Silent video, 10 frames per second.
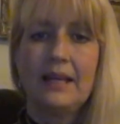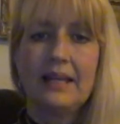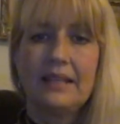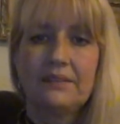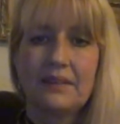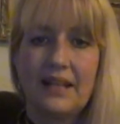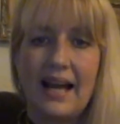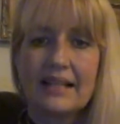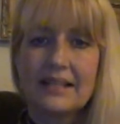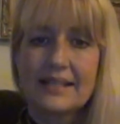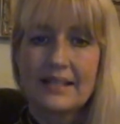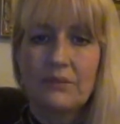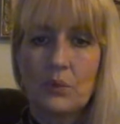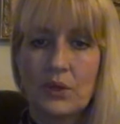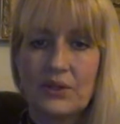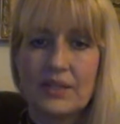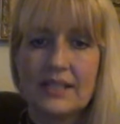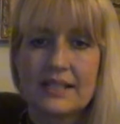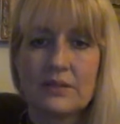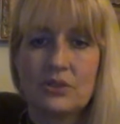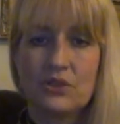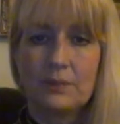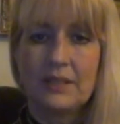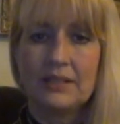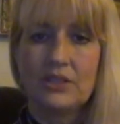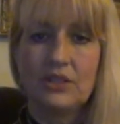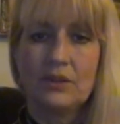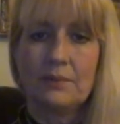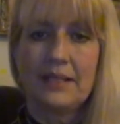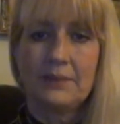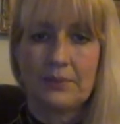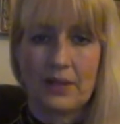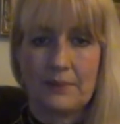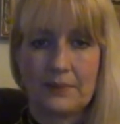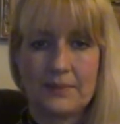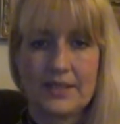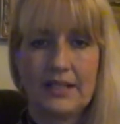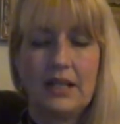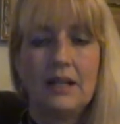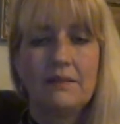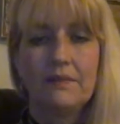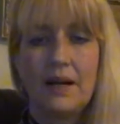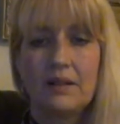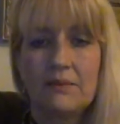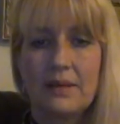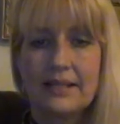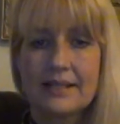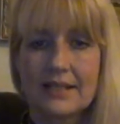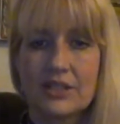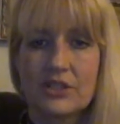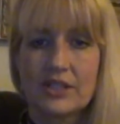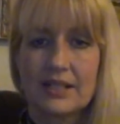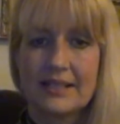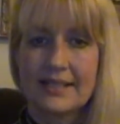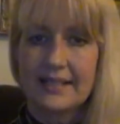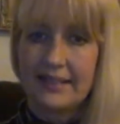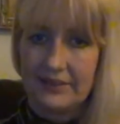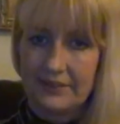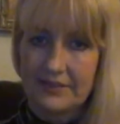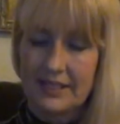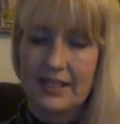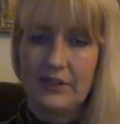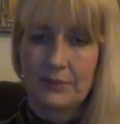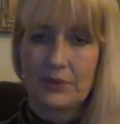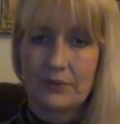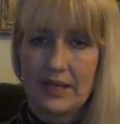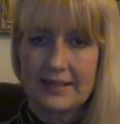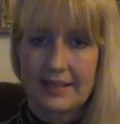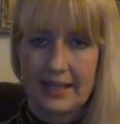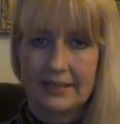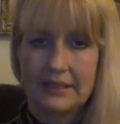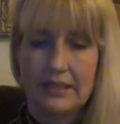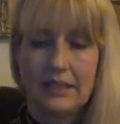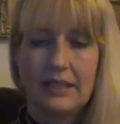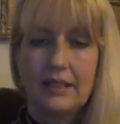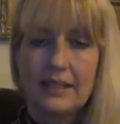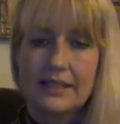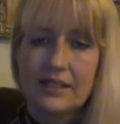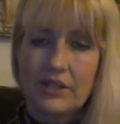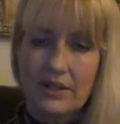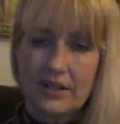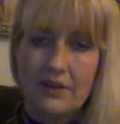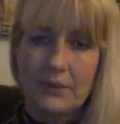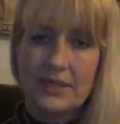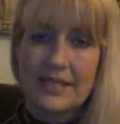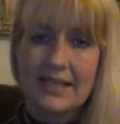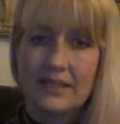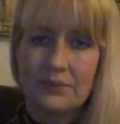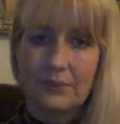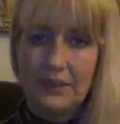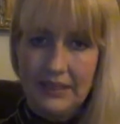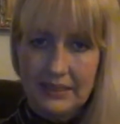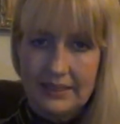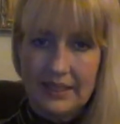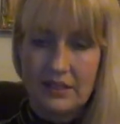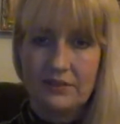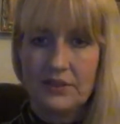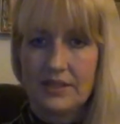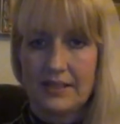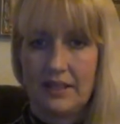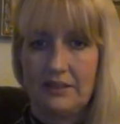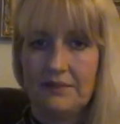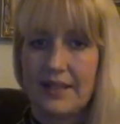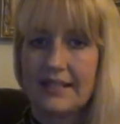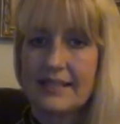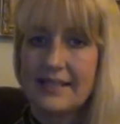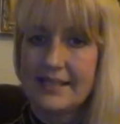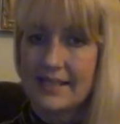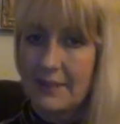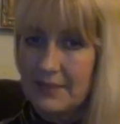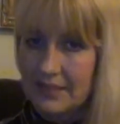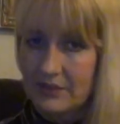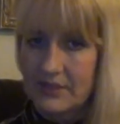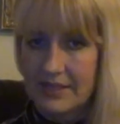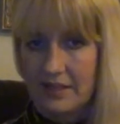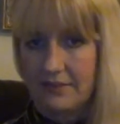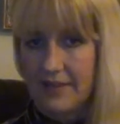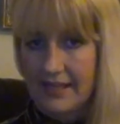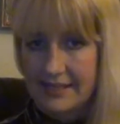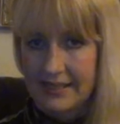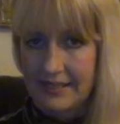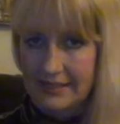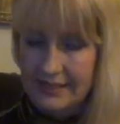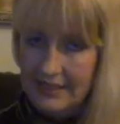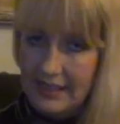If lack of self-worth is contributing to your money problems, follow my discussions on self to help correct that. Start off with taking really good care of yourself and accepting yourself as is.